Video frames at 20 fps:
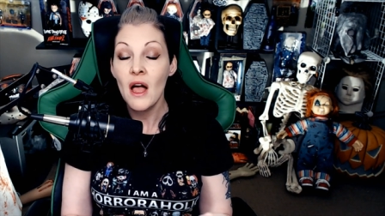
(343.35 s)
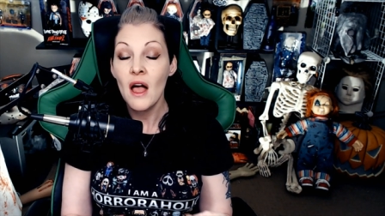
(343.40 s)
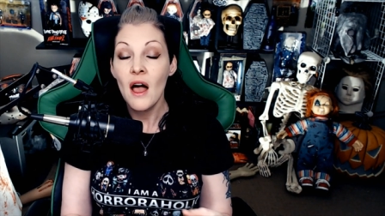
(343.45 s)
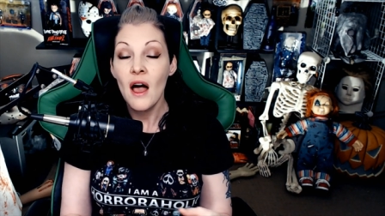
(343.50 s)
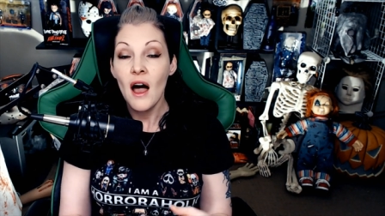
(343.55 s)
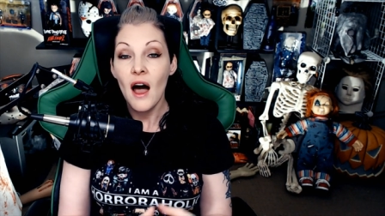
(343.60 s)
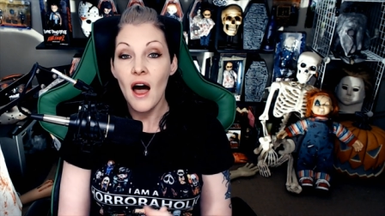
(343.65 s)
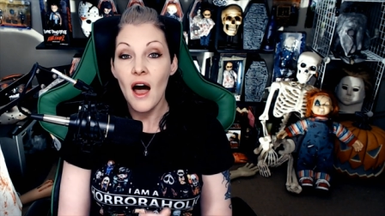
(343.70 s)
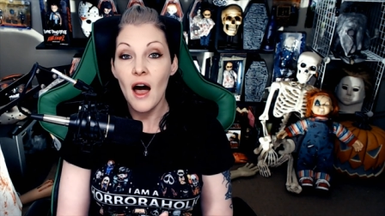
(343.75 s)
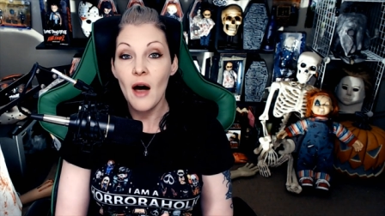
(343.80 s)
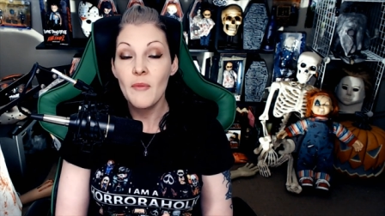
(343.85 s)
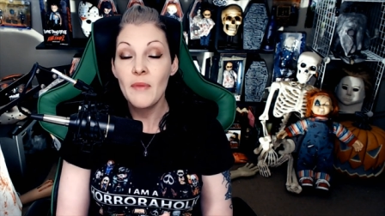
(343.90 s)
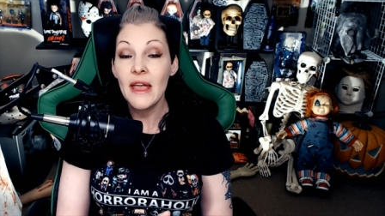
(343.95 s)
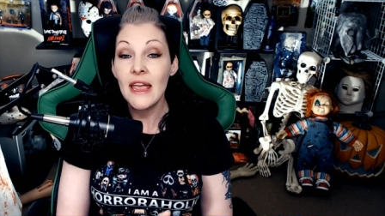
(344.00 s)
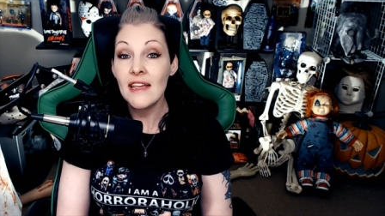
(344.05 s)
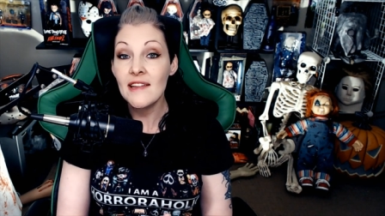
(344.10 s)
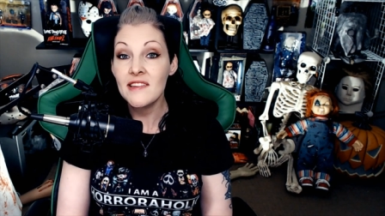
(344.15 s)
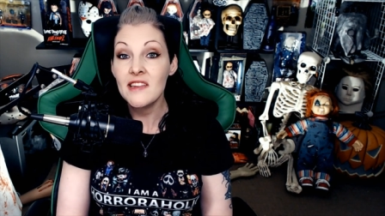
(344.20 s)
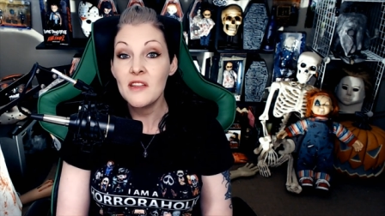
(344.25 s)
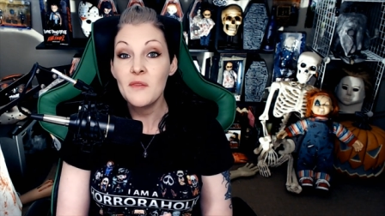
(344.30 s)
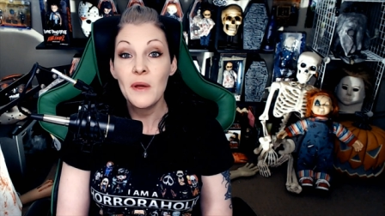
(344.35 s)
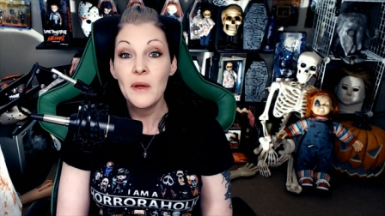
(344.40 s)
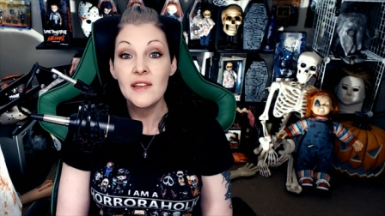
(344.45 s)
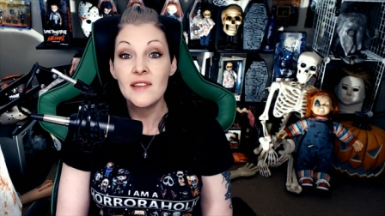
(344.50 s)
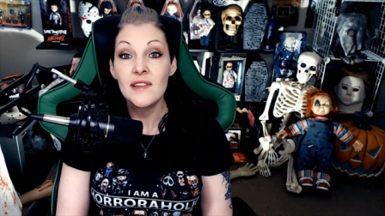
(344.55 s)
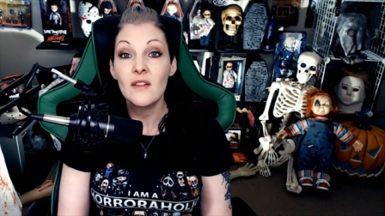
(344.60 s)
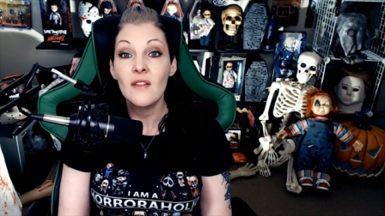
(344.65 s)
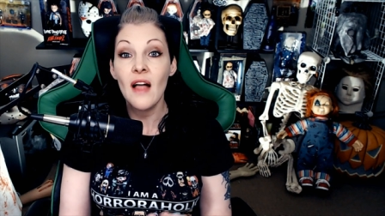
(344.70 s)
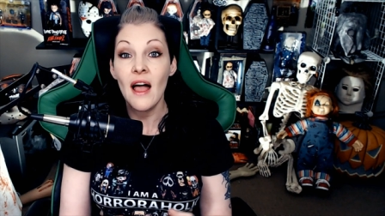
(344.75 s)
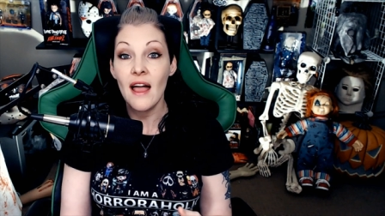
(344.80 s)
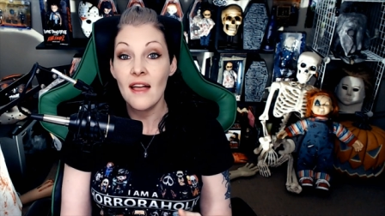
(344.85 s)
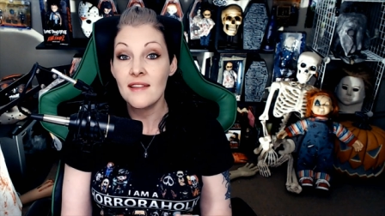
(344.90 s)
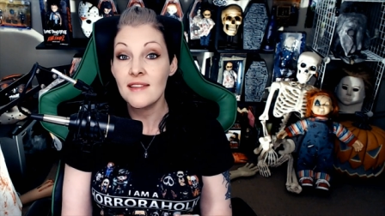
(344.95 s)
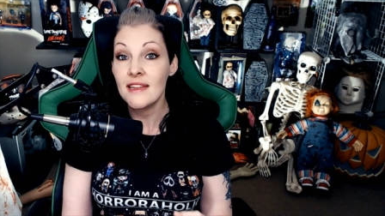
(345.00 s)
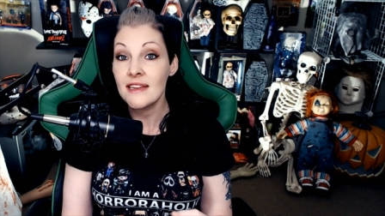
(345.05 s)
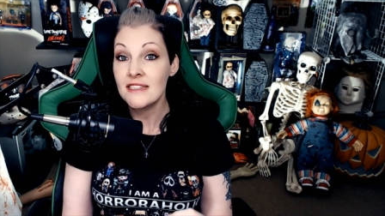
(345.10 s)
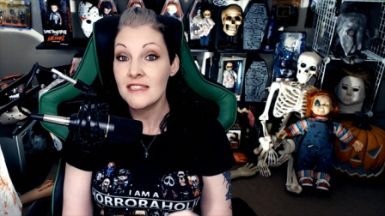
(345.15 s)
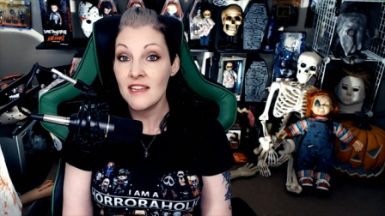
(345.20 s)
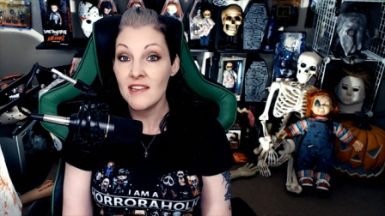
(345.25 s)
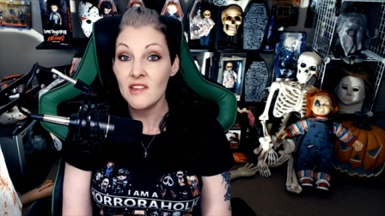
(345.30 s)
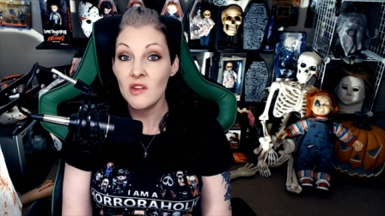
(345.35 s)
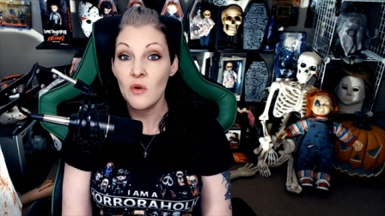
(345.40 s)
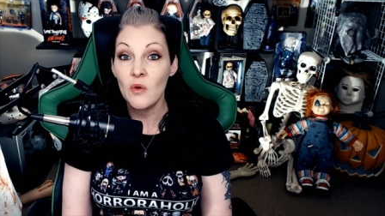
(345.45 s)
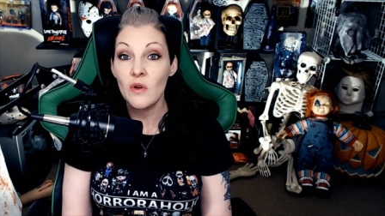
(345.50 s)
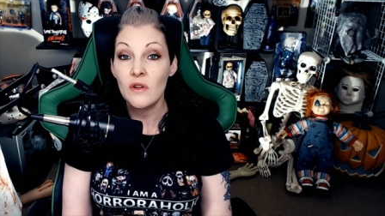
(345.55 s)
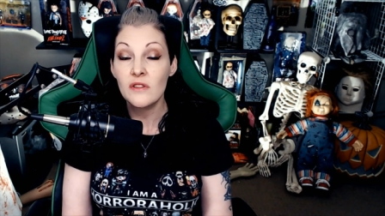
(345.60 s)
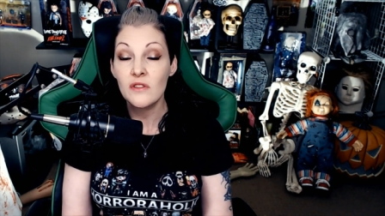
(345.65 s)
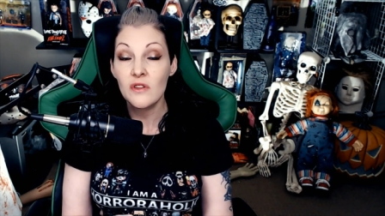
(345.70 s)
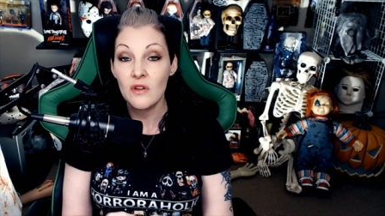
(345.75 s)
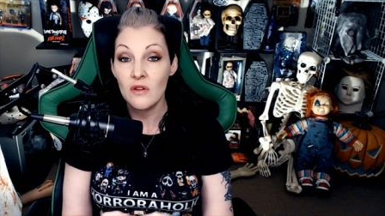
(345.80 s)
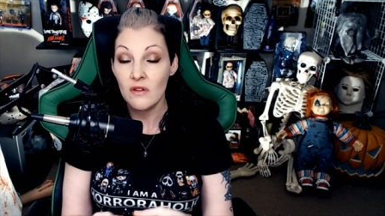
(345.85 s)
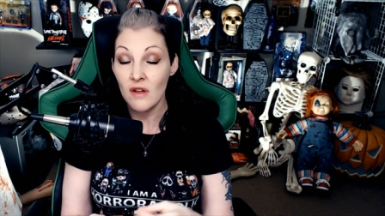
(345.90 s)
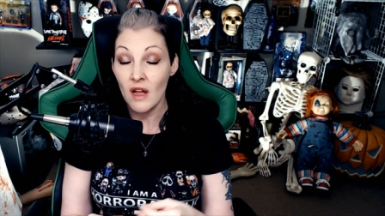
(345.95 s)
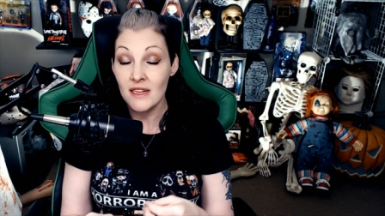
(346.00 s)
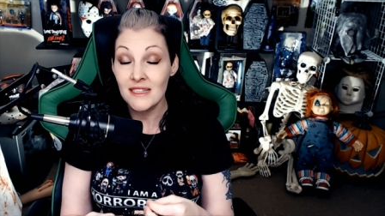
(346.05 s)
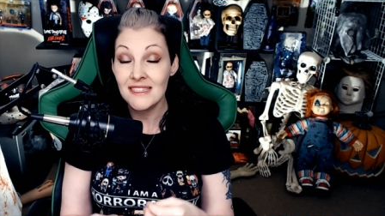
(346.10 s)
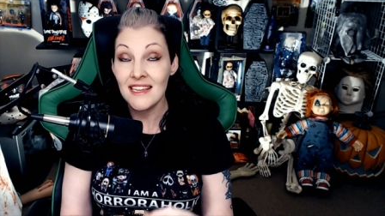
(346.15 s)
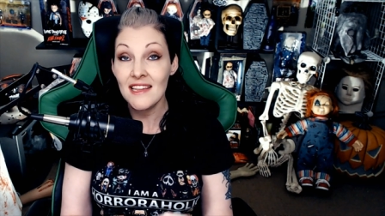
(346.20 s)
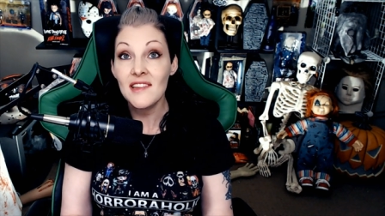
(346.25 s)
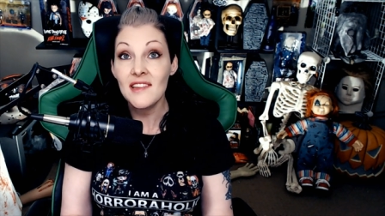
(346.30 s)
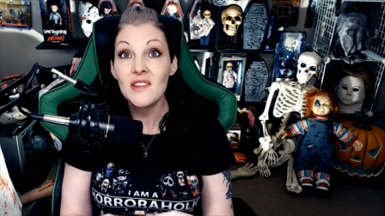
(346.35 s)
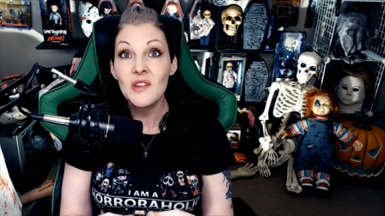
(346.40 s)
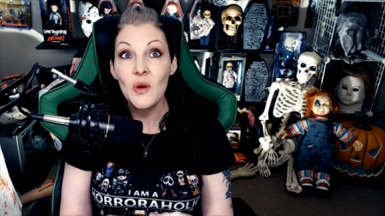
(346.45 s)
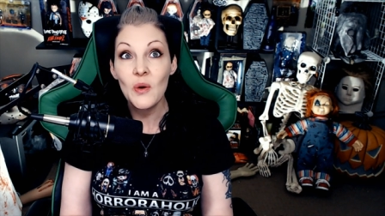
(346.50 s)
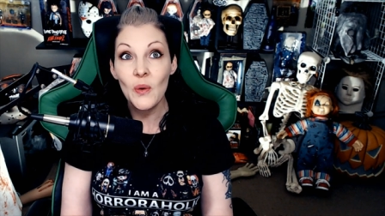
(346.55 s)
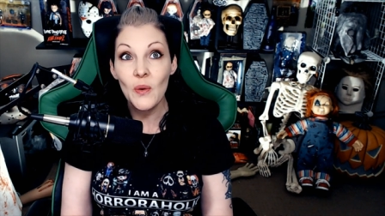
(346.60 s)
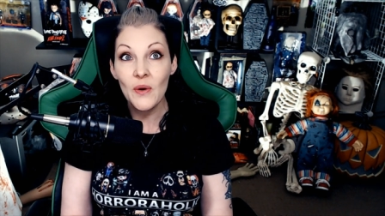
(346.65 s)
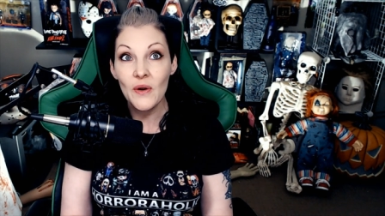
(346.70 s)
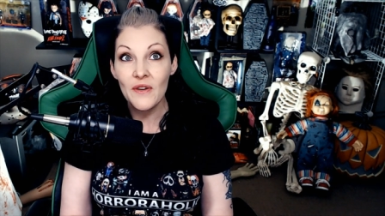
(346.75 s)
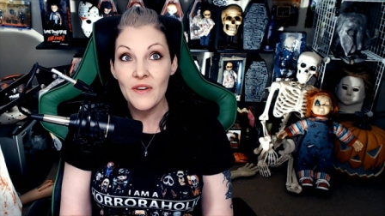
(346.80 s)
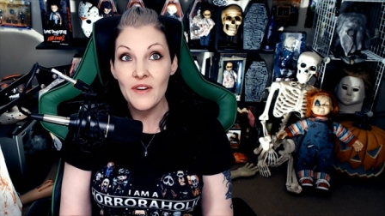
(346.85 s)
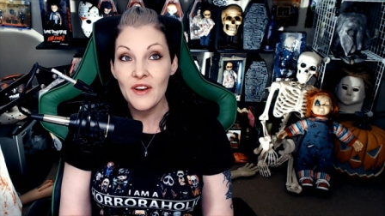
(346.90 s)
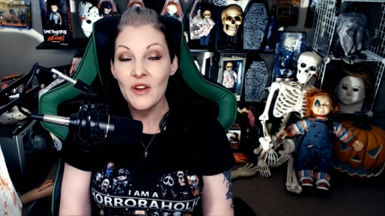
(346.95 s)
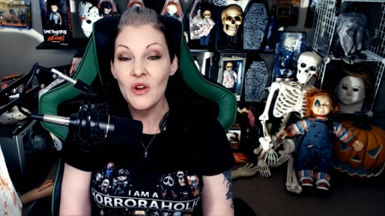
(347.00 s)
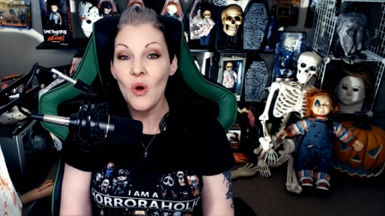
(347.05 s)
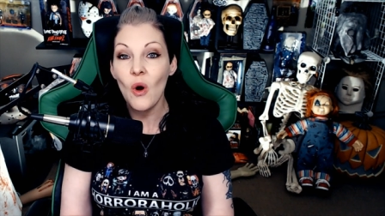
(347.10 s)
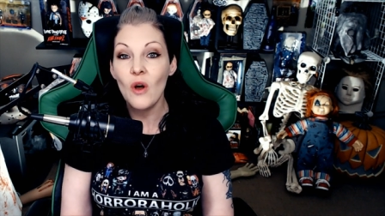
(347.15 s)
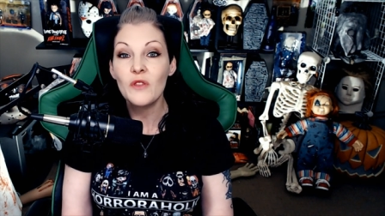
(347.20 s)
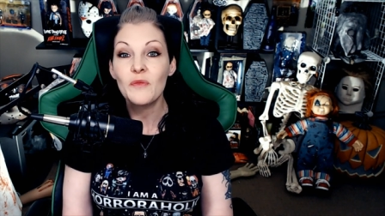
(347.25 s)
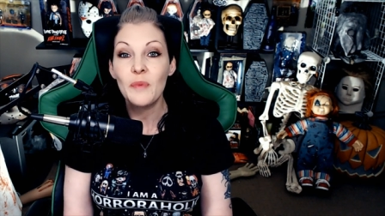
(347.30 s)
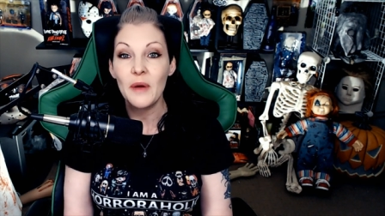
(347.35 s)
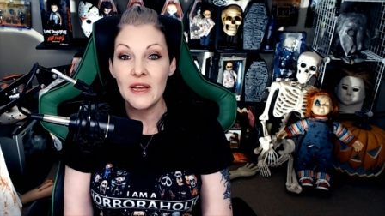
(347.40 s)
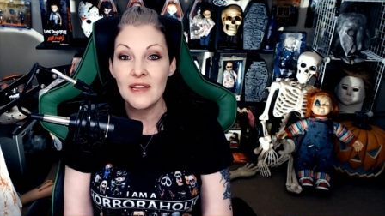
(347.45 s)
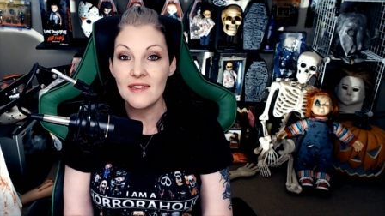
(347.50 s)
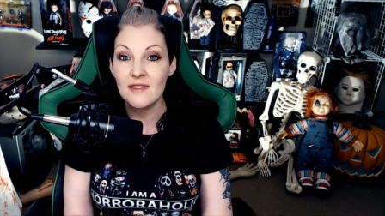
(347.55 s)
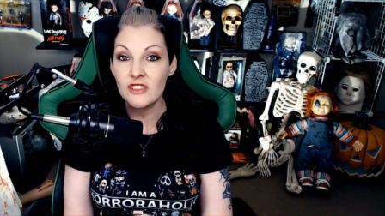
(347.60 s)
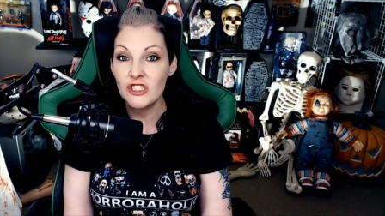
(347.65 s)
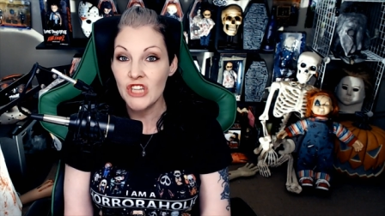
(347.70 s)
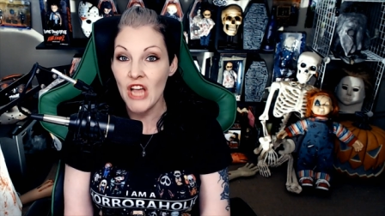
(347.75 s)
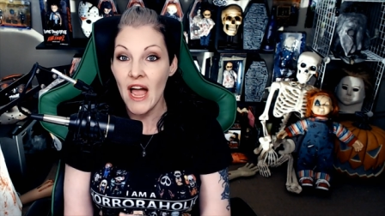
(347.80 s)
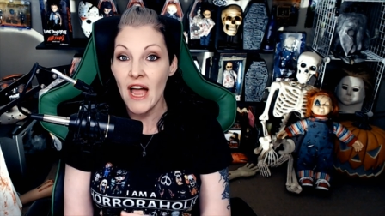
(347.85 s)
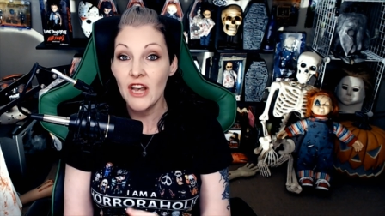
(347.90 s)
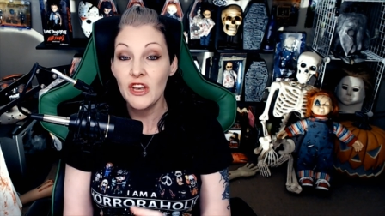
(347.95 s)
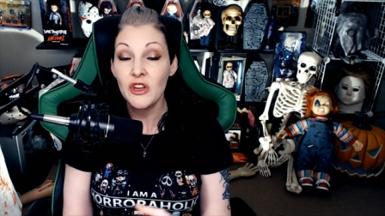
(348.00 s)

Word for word: Um, AC Pixel has a Discord a Discord called Pixel Chat.